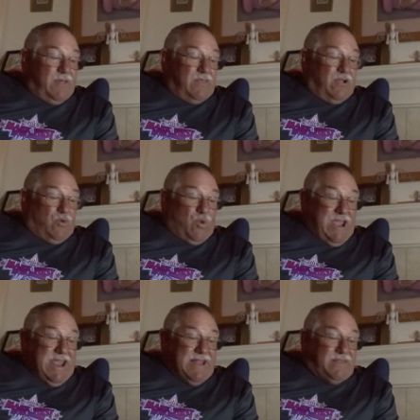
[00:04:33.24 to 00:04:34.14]
The
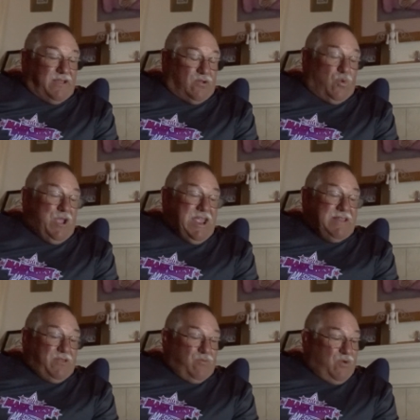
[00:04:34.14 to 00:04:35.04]
queen, the
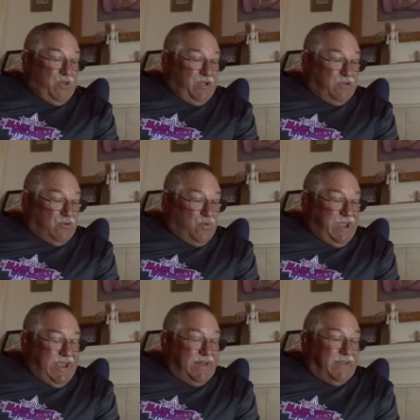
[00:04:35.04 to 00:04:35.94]
queen, the royal
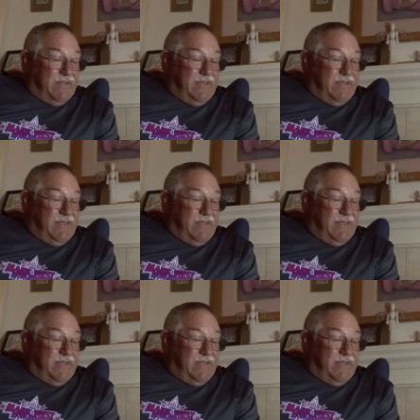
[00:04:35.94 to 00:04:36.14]
queen,